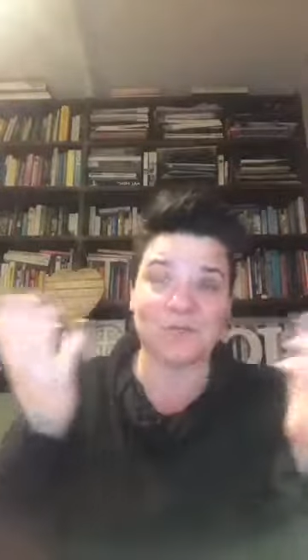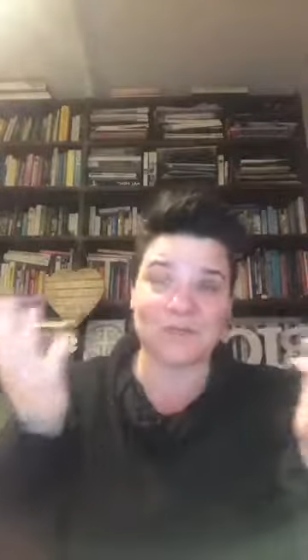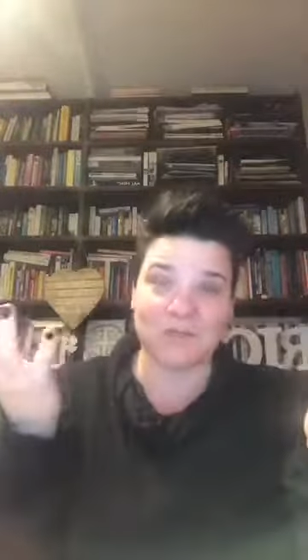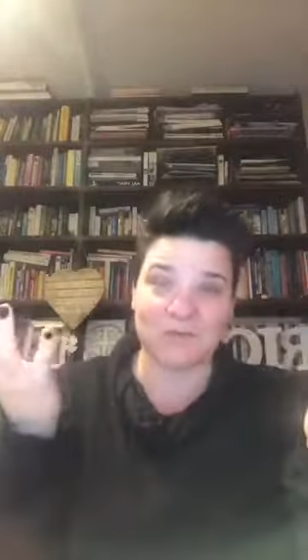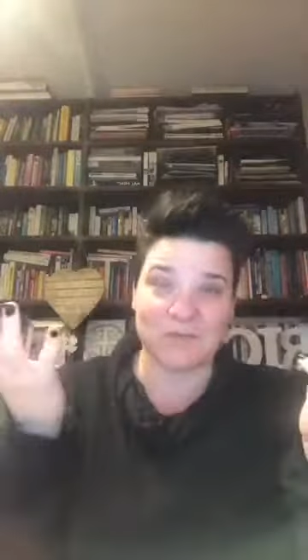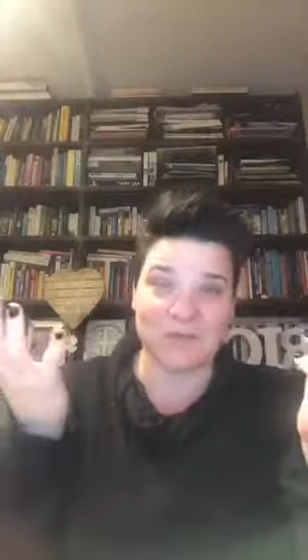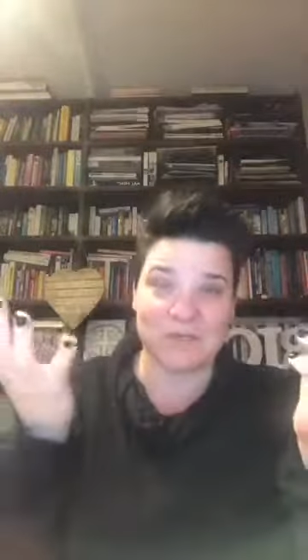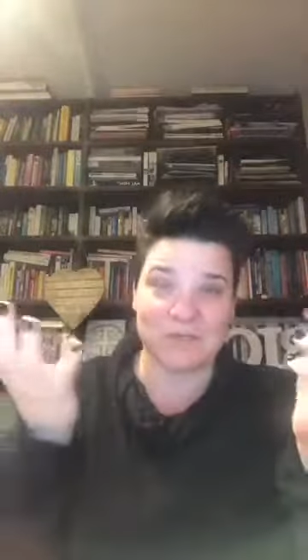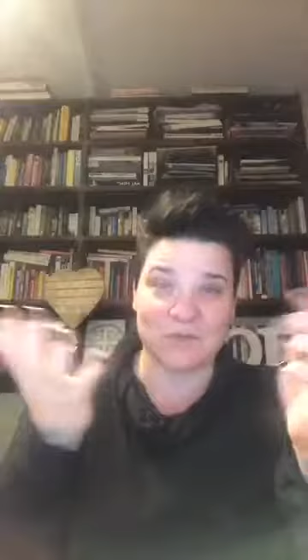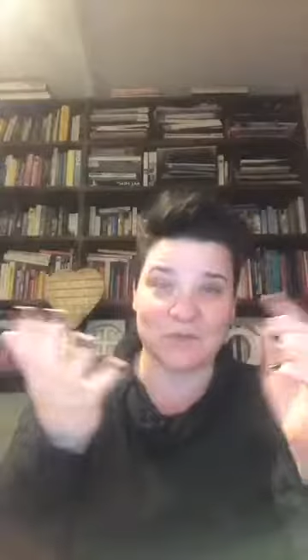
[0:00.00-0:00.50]
which
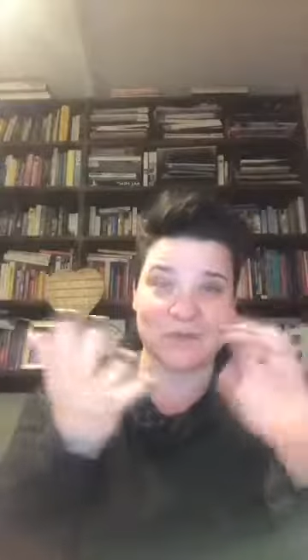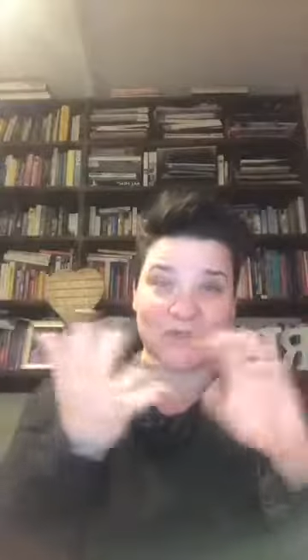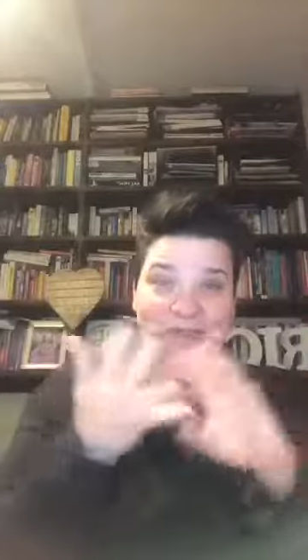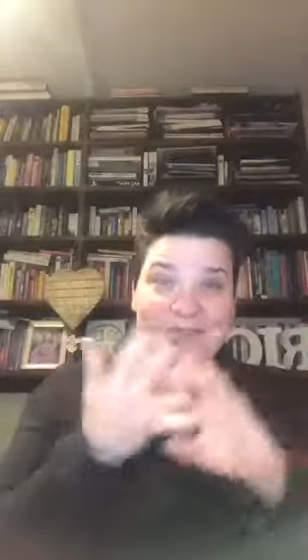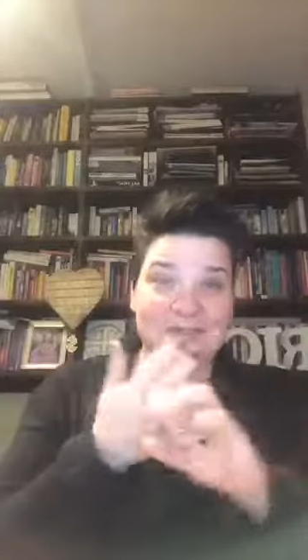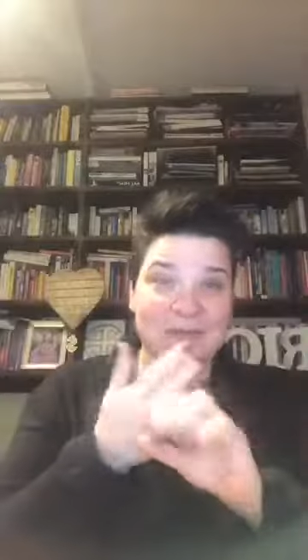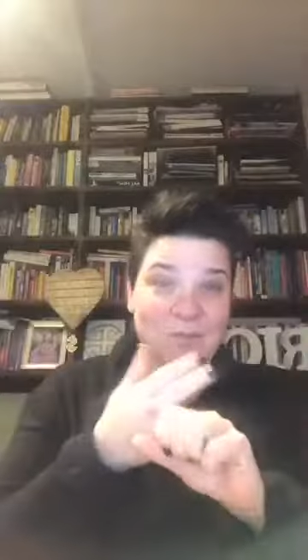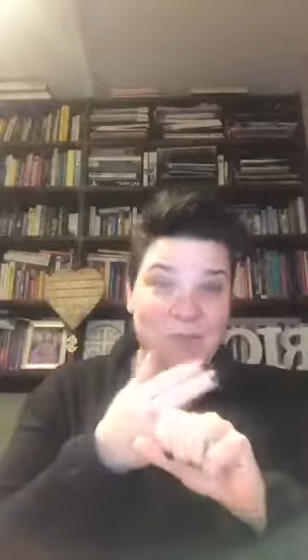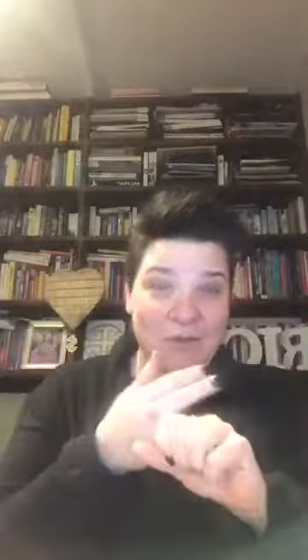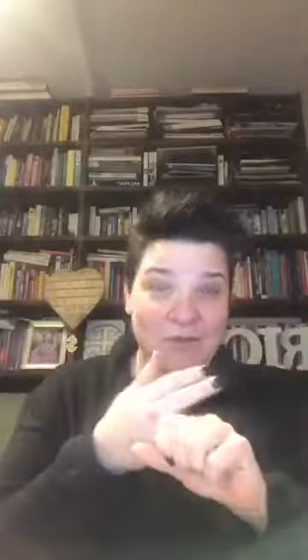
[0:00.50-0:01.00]
I've been doing.
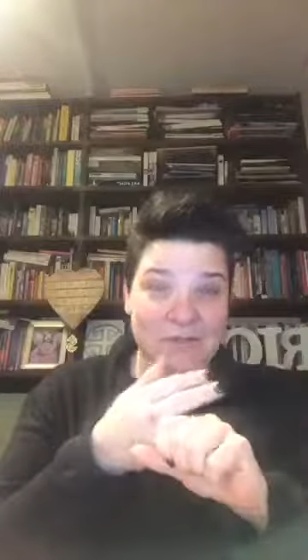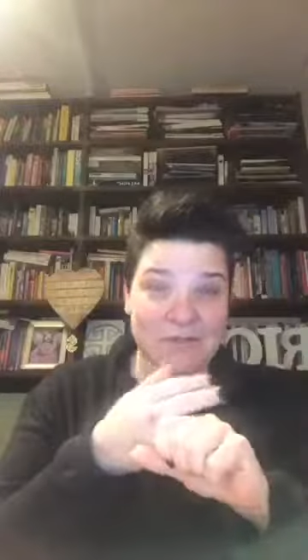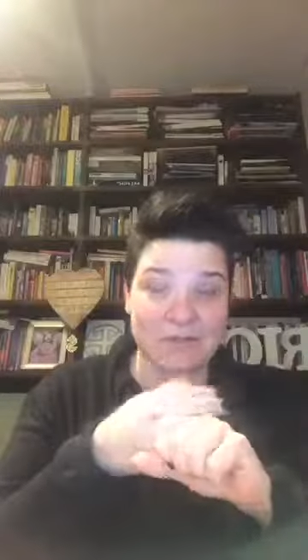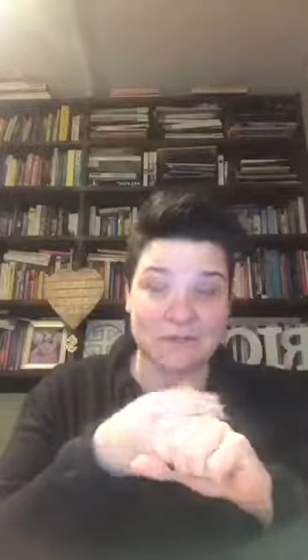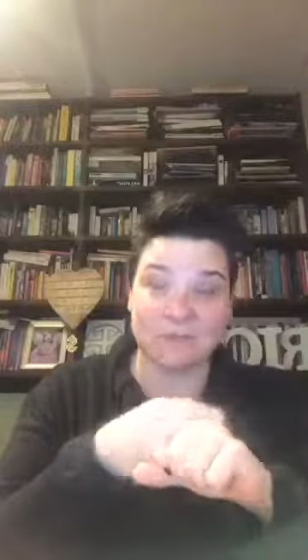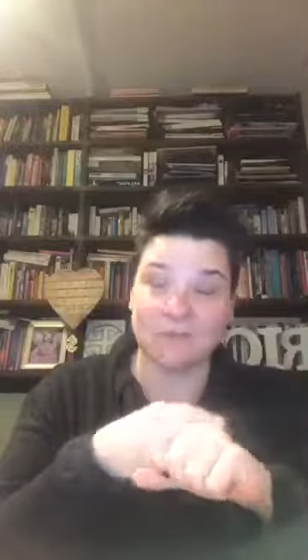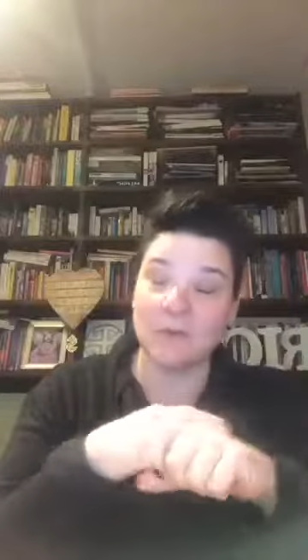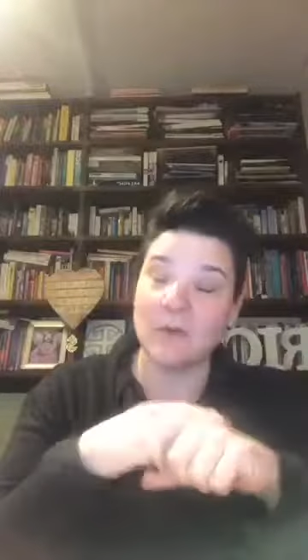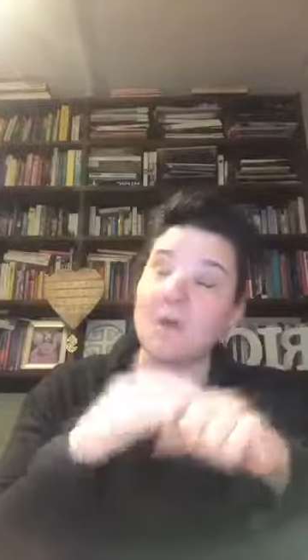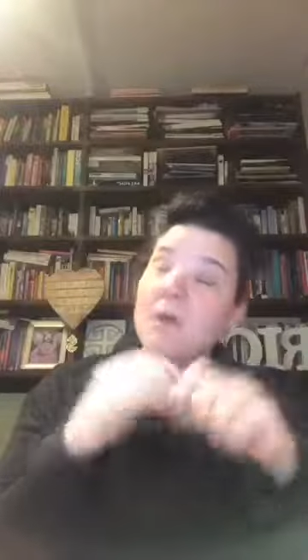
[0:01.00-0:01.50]
Stay
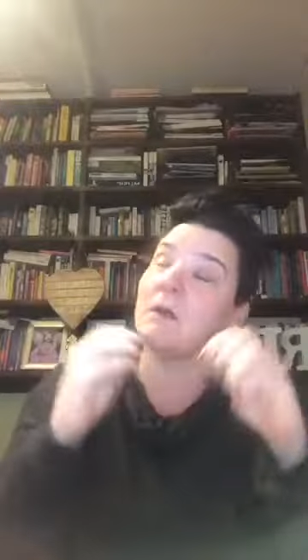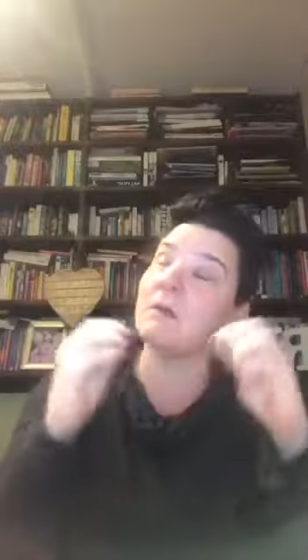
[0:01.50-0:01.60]
positive.